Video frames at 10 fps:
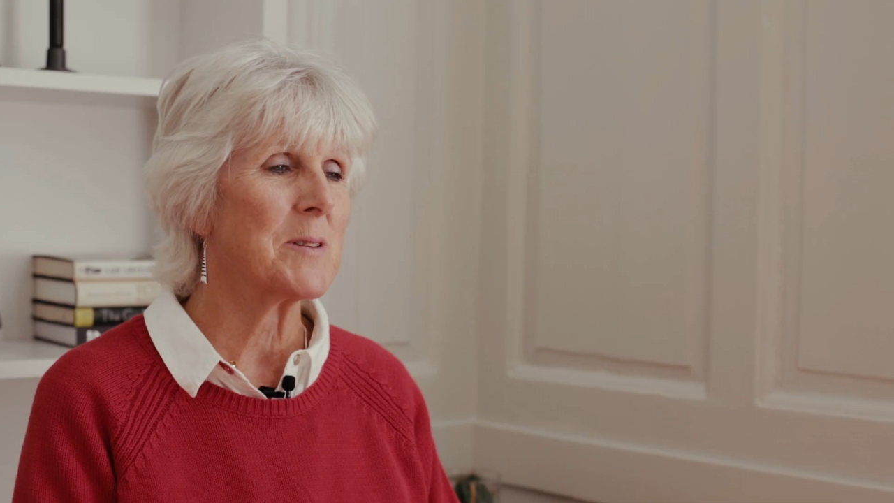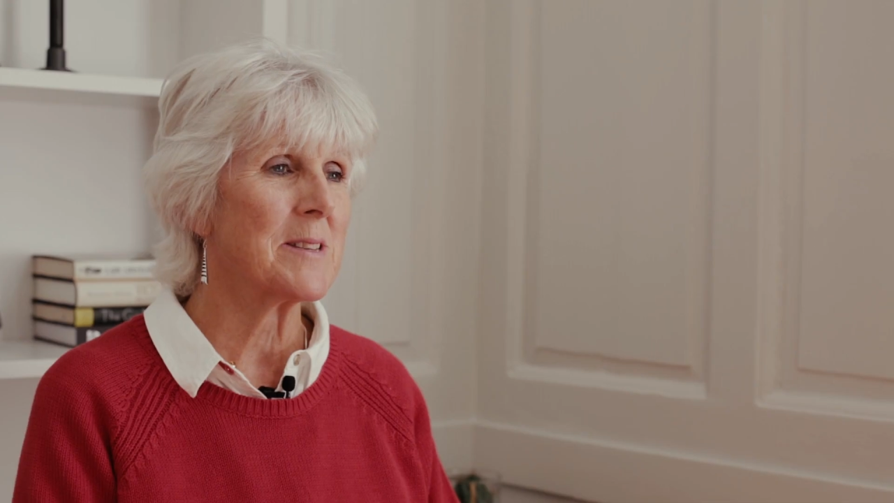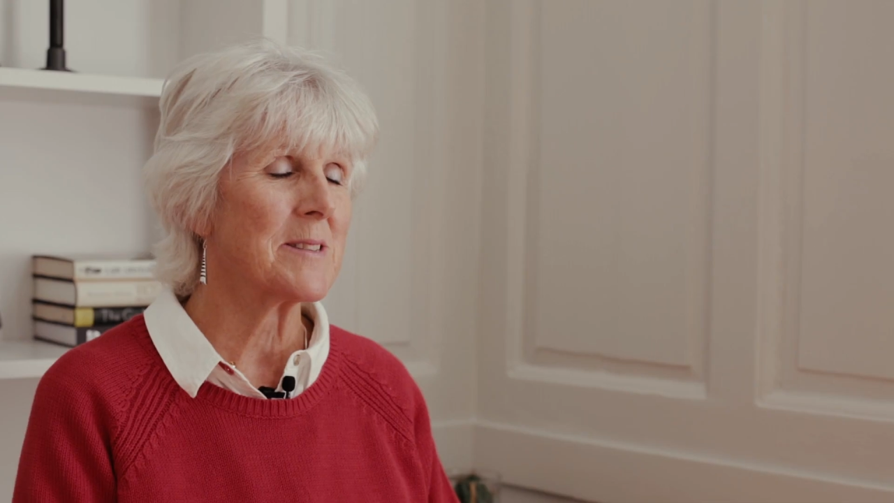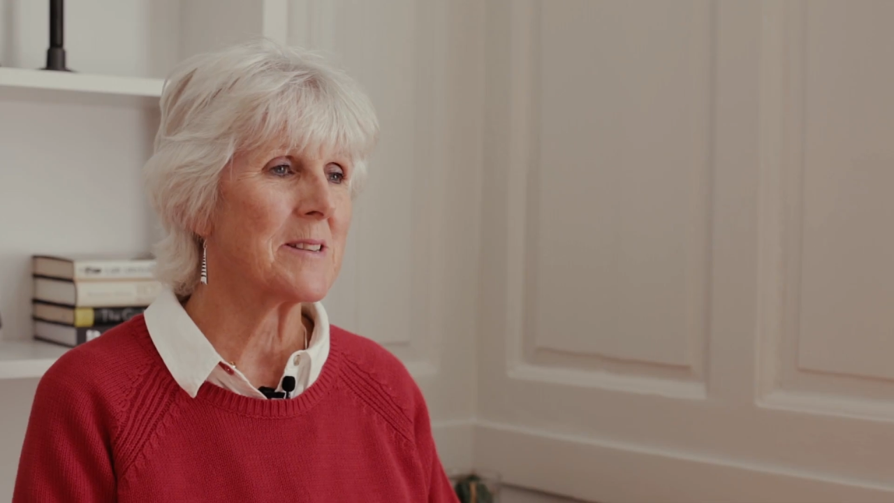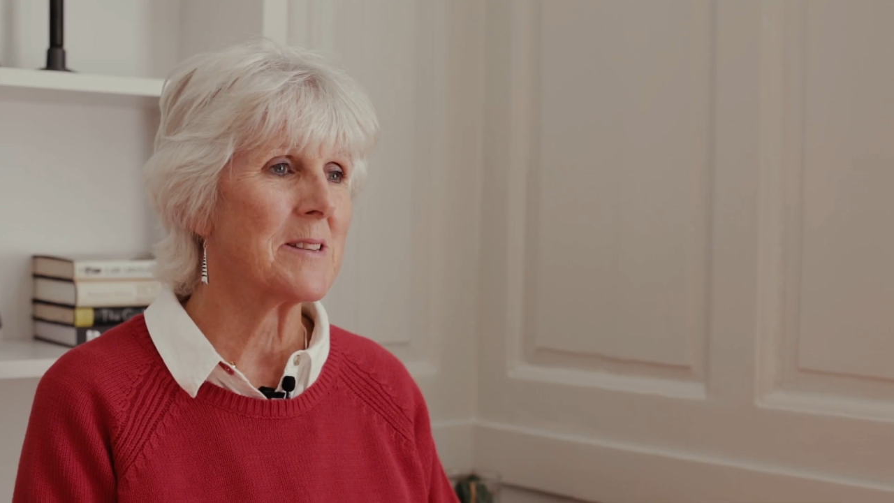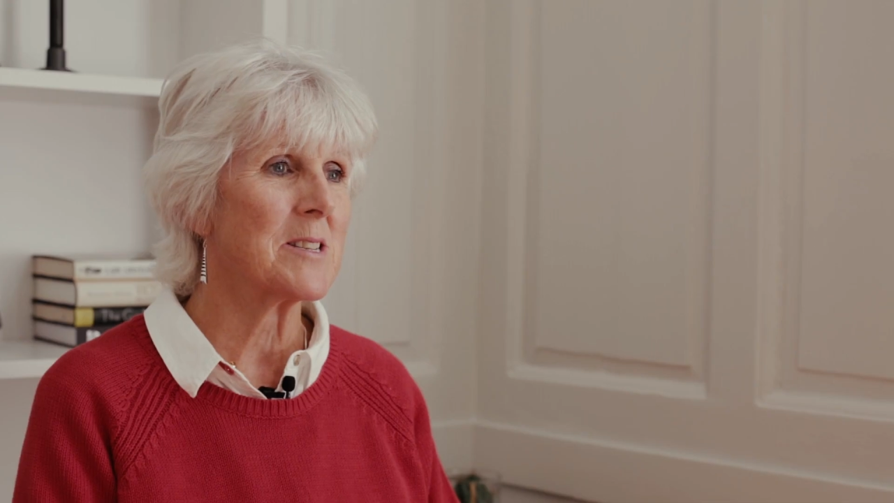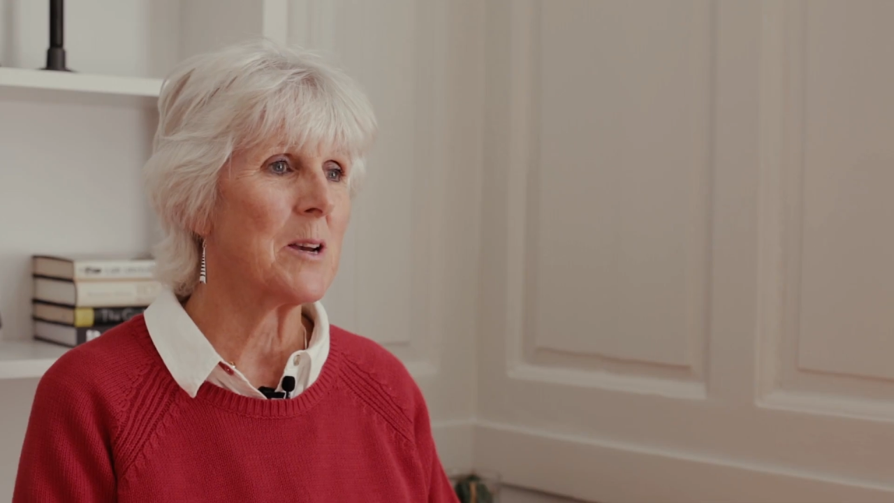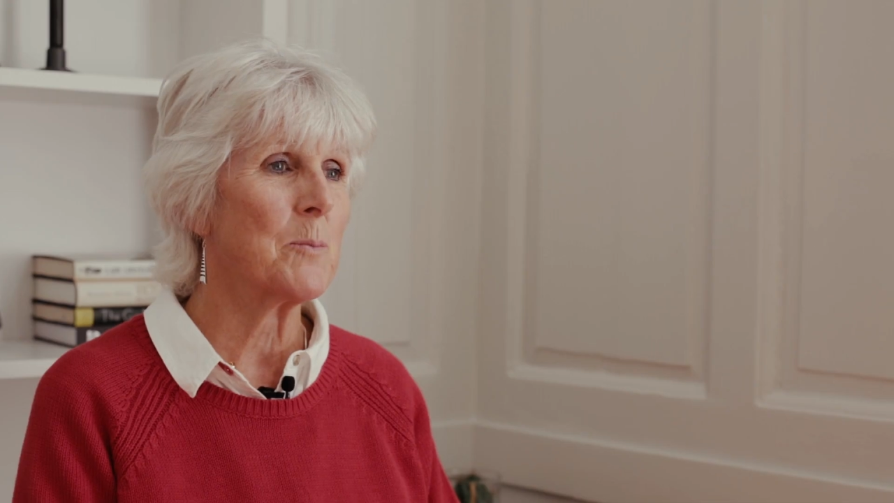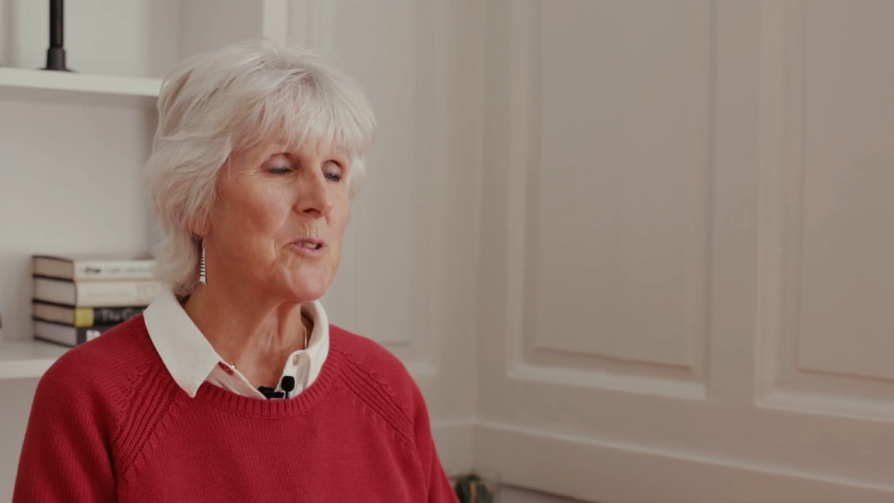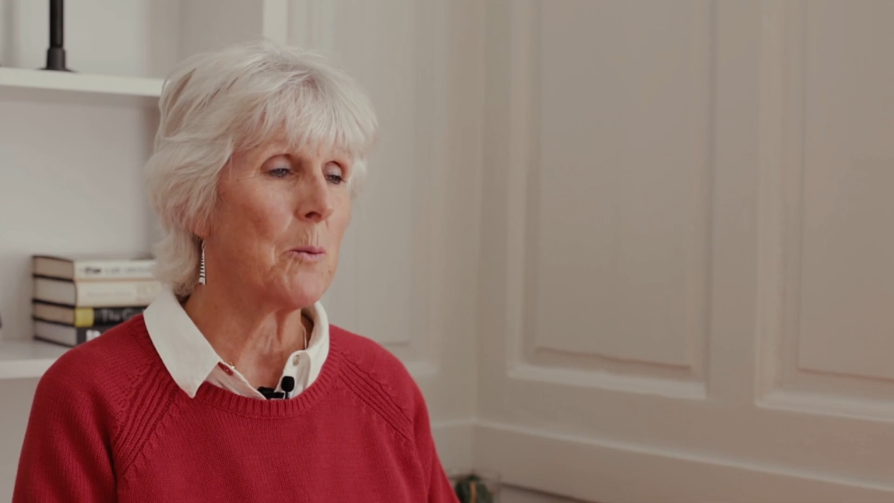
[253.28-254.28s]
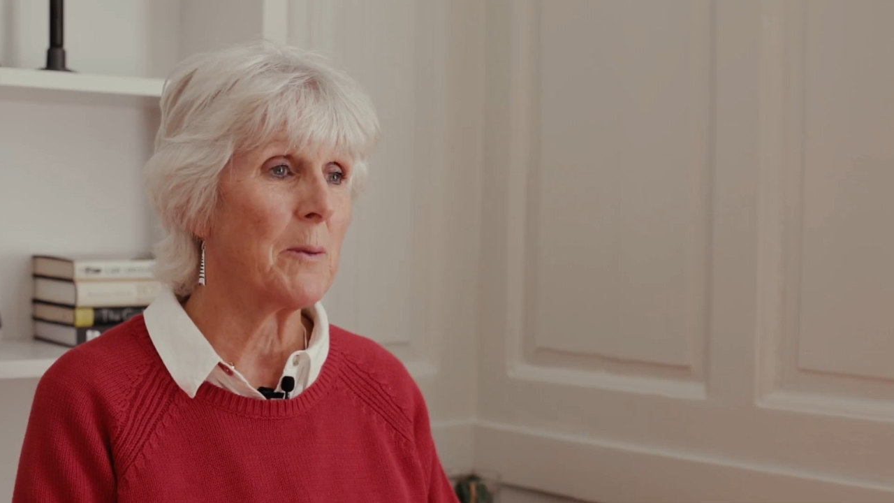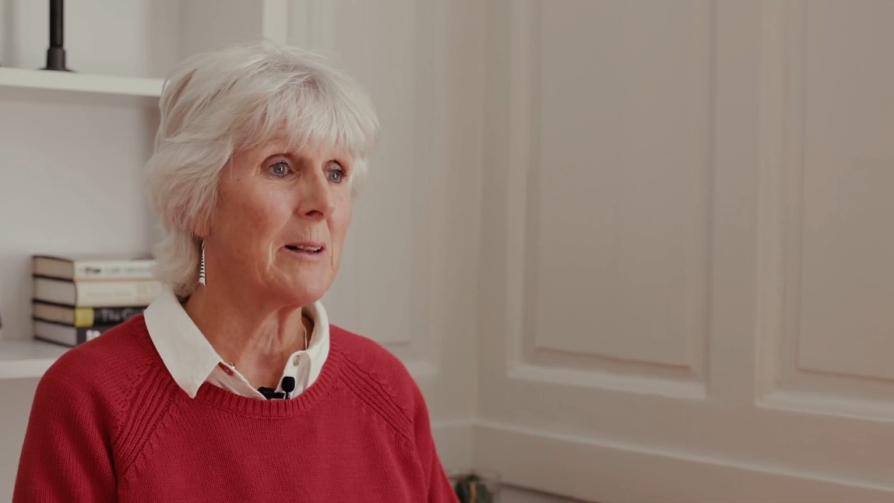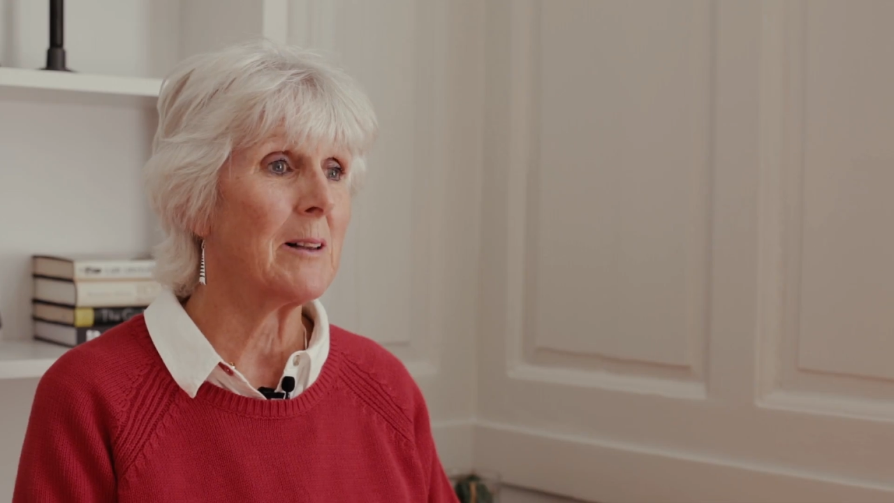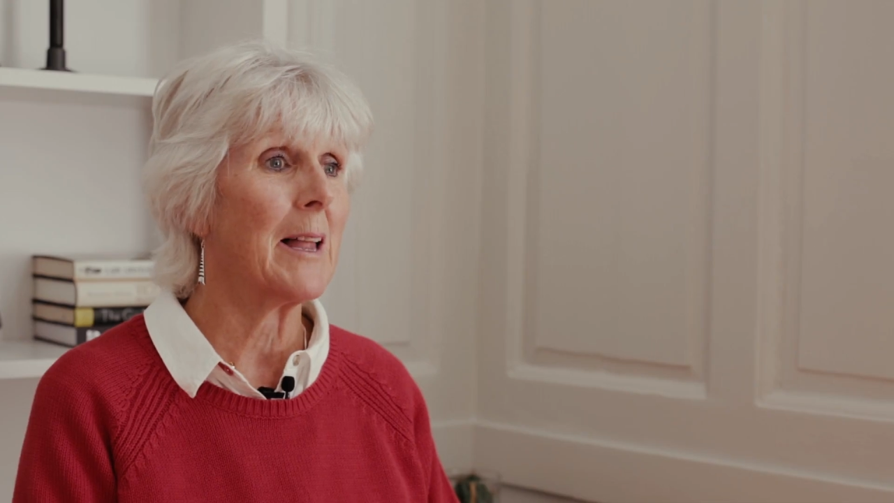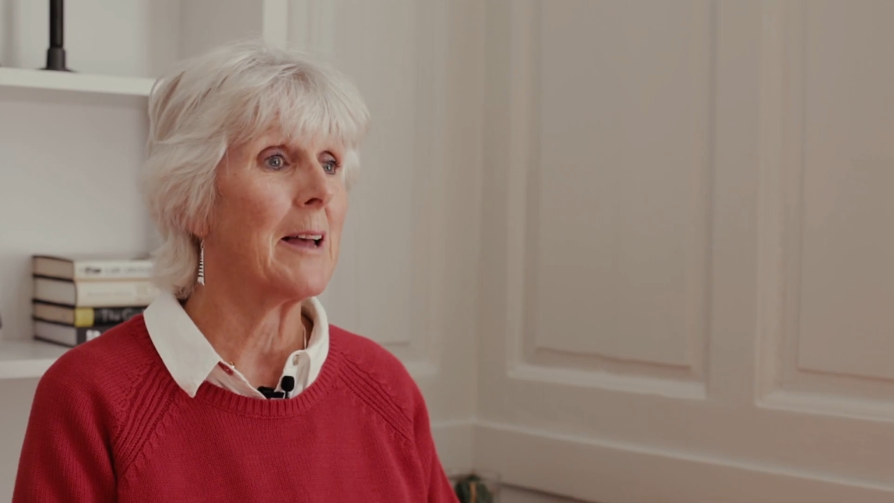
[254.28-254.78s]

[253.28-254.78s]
persistent abdominal